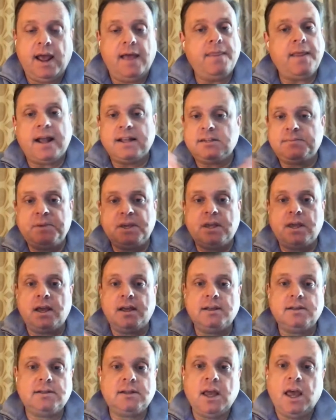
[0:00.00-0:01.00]
And that's
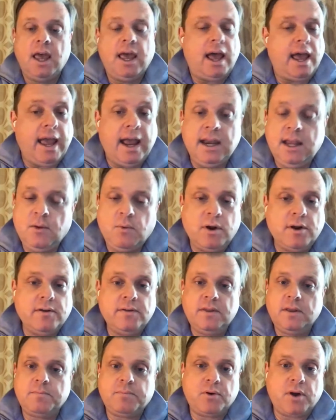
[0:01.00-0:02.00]
because
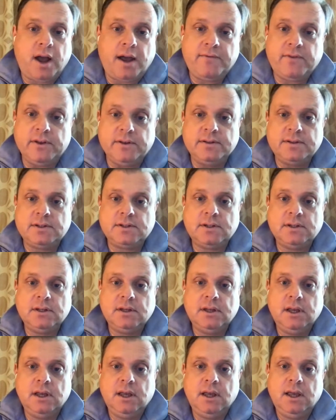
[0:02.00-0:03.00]
anywhere in the province,